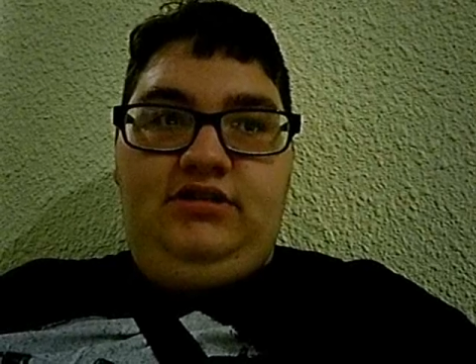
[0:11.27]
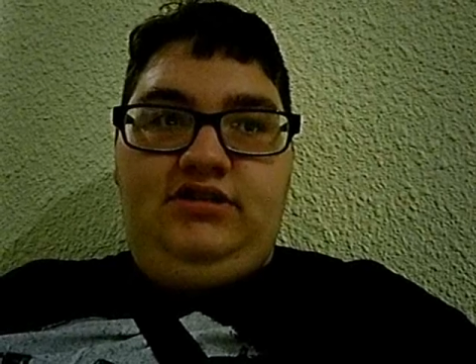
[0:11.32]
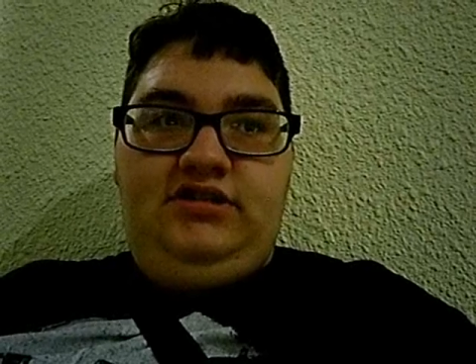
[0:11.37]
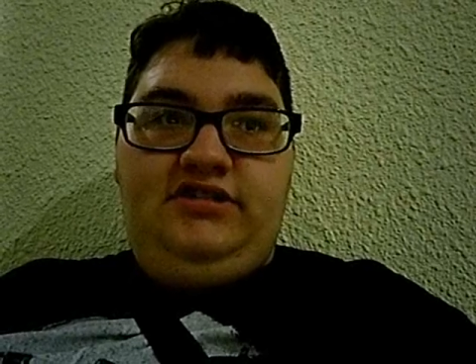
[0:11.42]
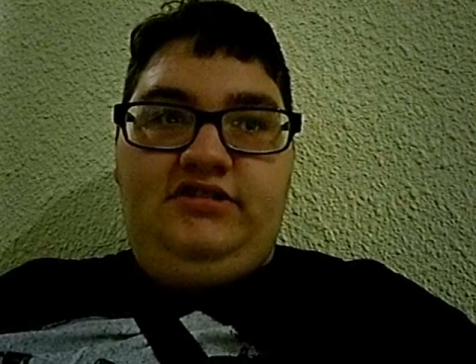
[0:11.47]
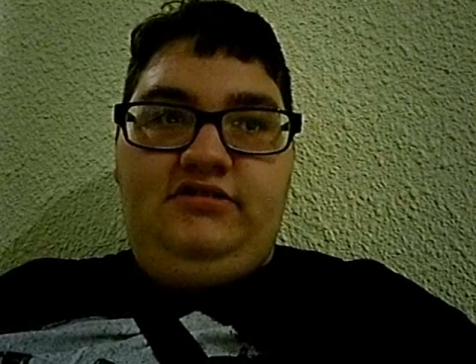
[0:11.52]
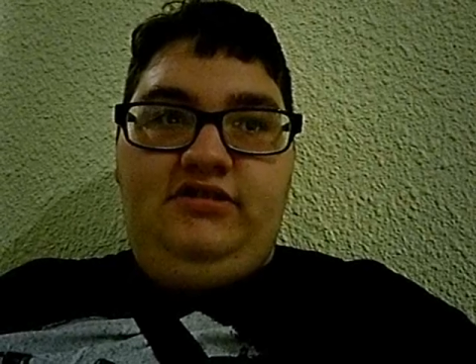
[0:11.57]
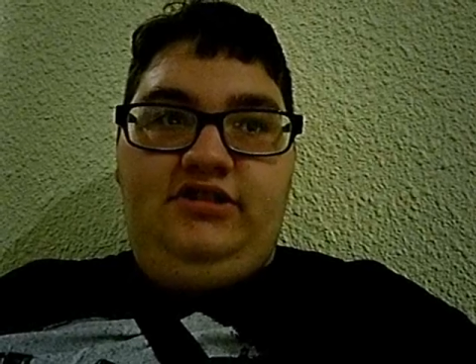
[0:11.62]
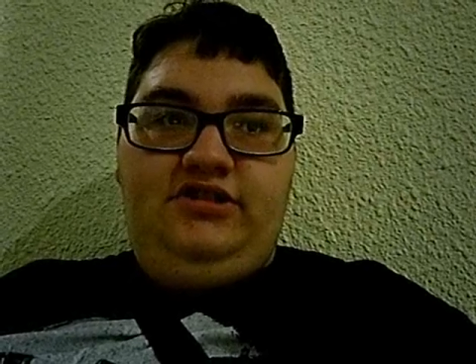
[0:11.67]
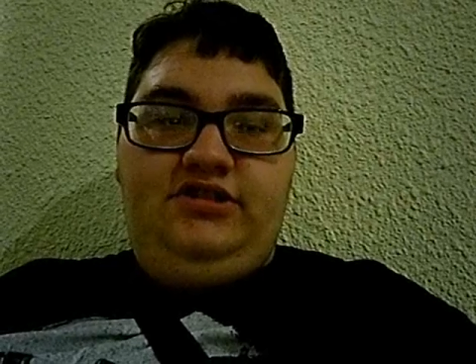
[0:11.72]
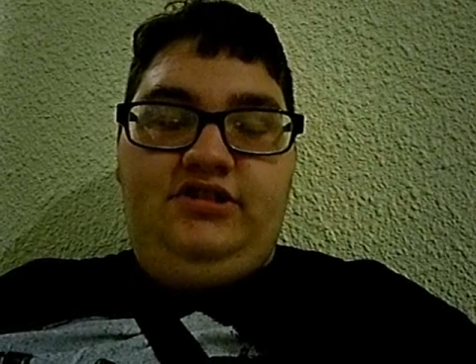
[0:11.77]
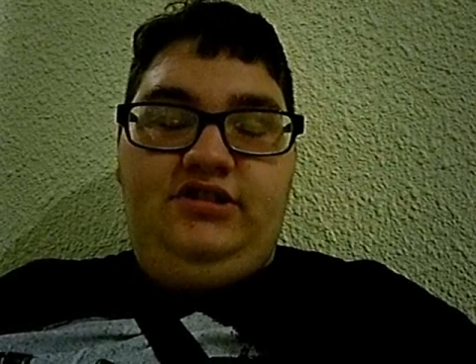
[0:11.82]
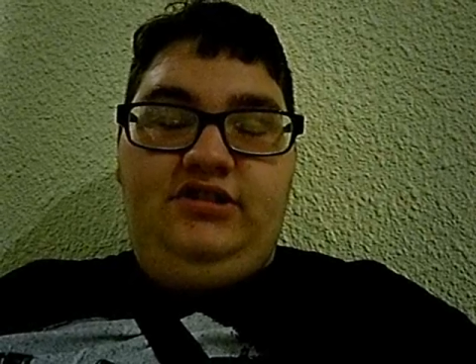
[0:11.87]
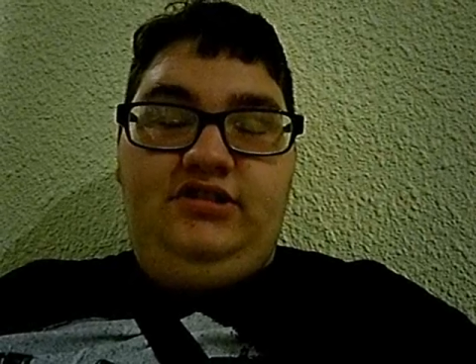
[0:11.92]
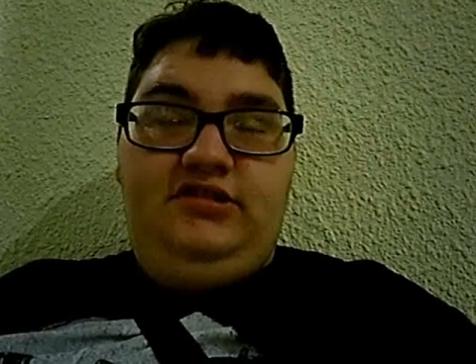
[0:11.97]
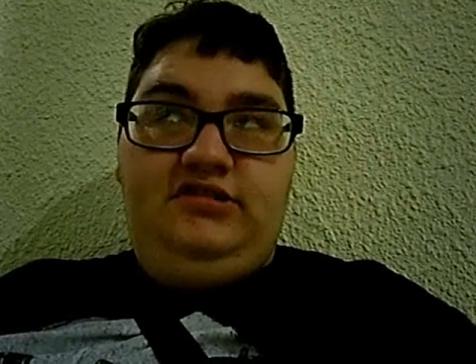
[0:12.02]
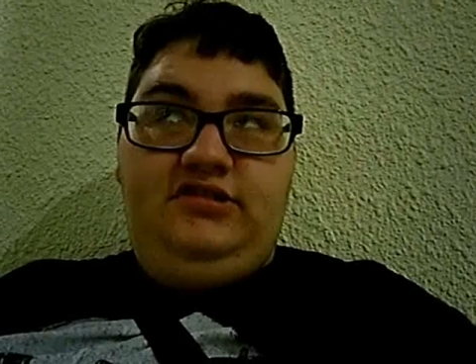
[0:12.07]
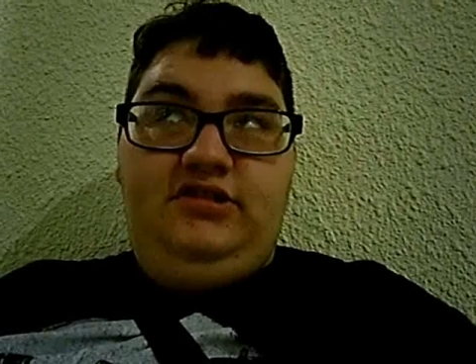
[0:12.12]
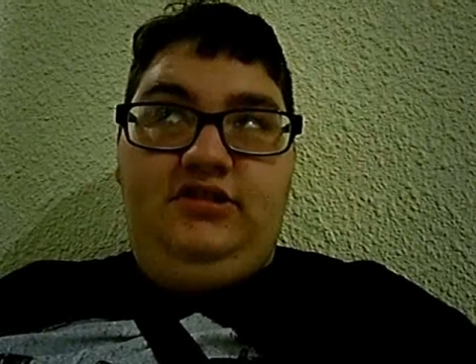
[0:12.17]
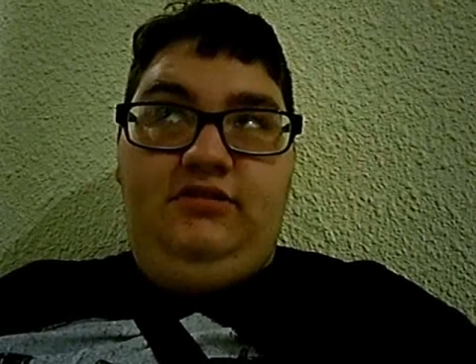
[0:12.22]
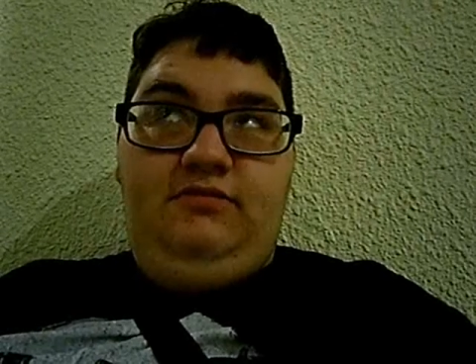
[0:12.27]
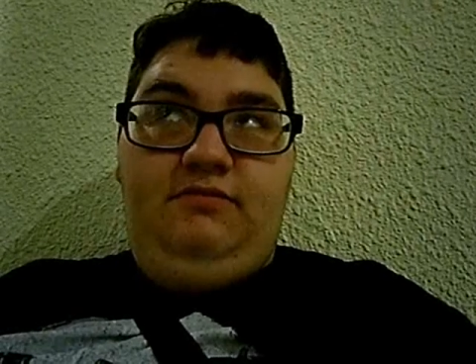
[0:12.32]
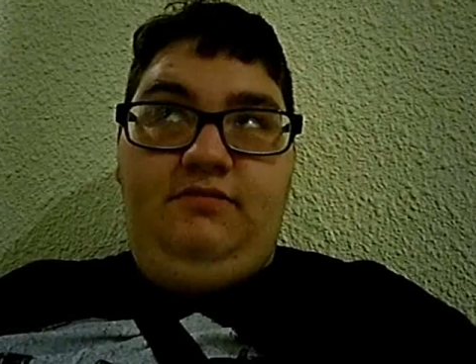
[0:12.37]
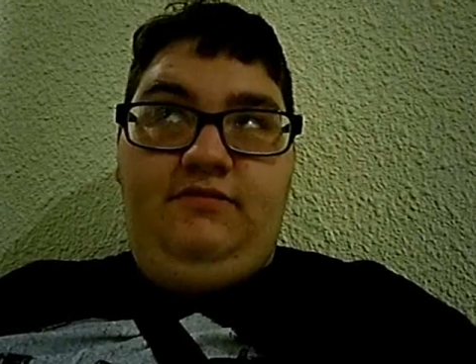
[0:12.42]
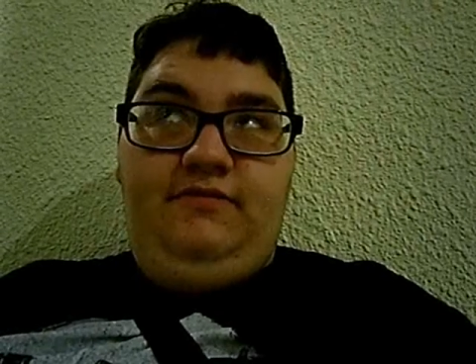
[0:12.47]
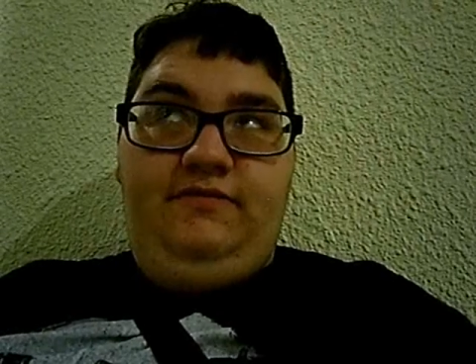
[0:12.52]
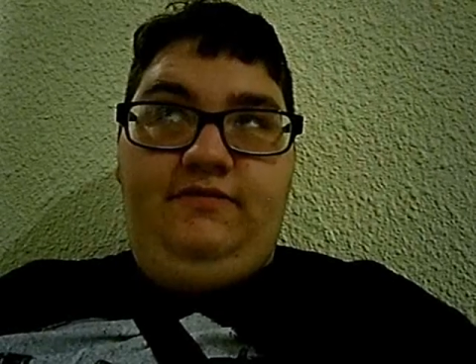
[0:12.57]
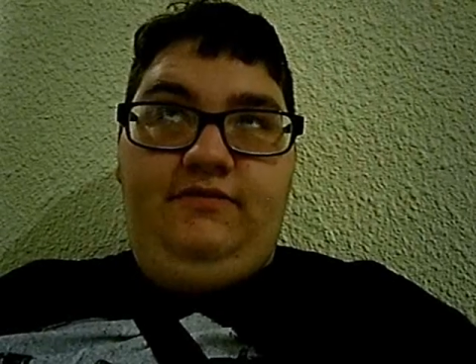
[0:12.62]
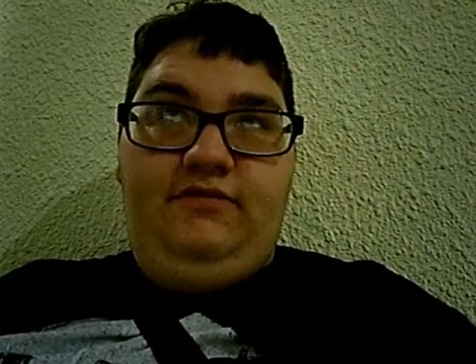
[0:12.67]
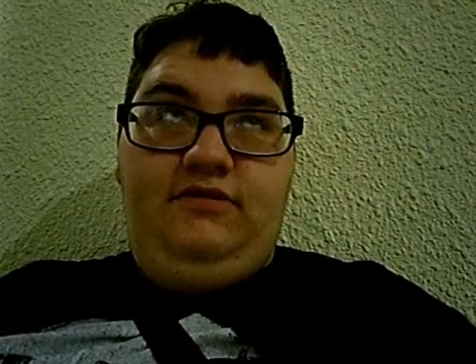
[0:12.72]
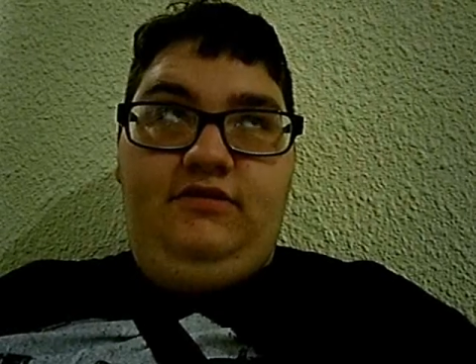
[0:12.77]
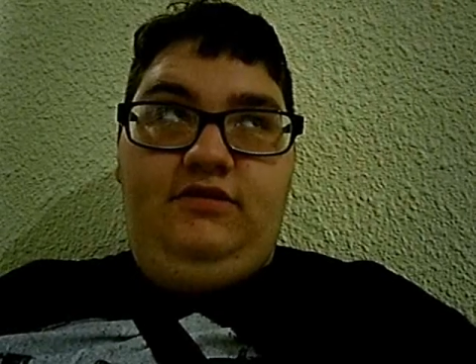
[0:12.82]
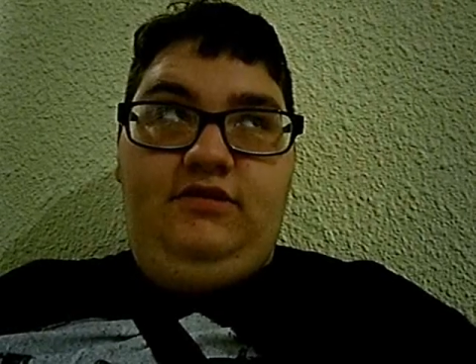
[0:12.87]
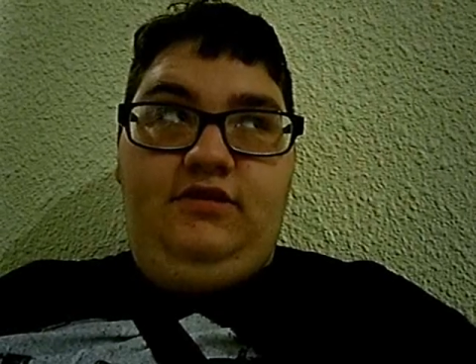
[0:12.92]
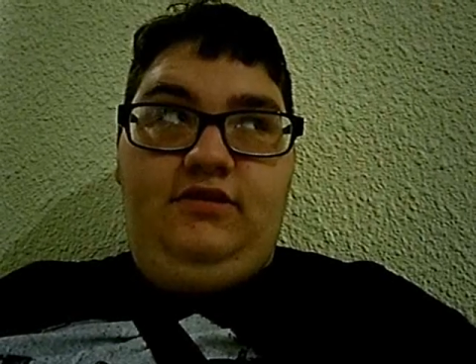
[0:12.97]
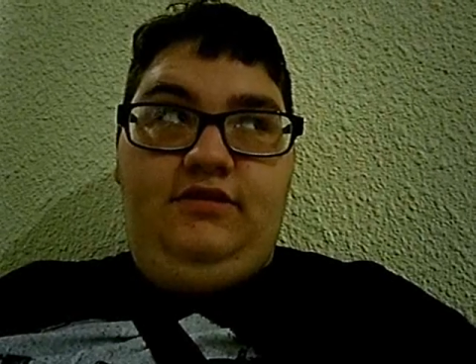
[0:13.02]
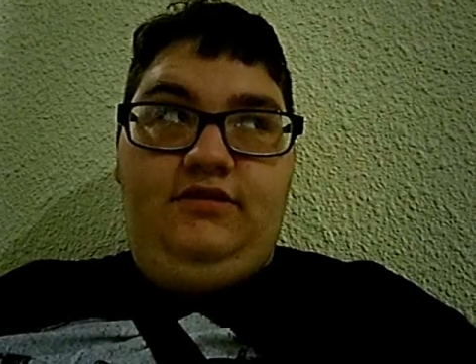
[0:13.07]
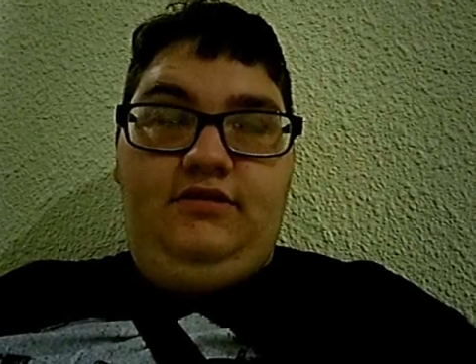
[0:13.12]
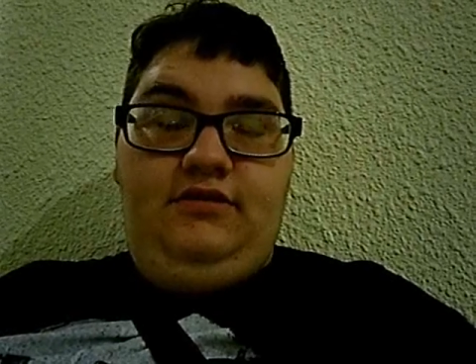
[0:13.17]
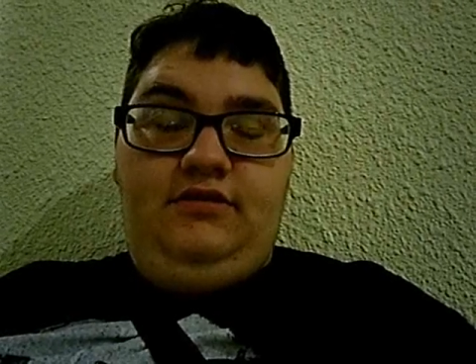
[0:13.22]
registration doesn't open for
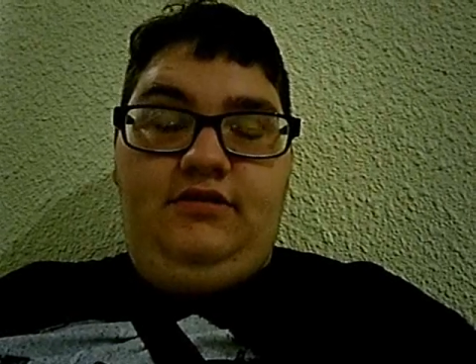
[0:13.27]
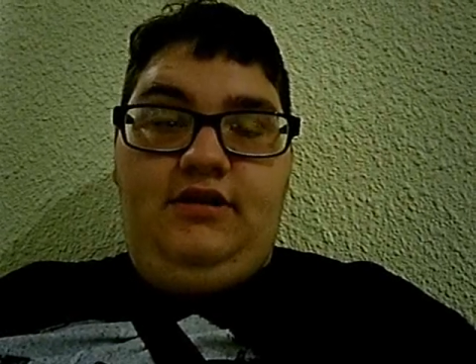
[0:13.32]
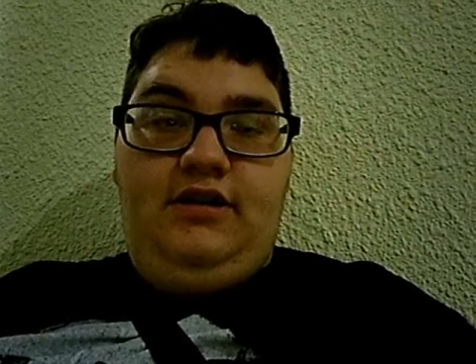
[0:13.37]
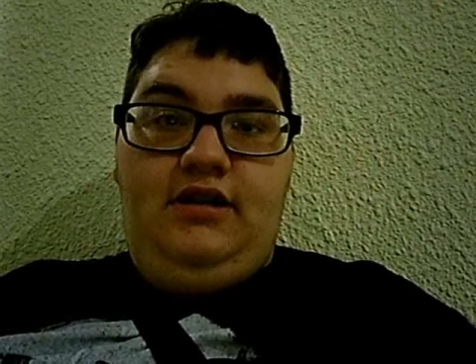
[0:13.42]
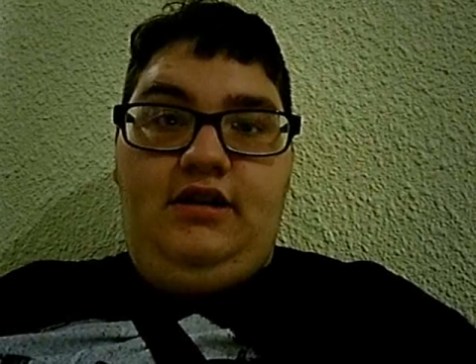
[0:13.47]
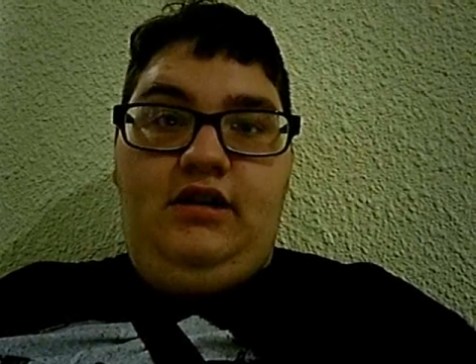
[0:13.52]
another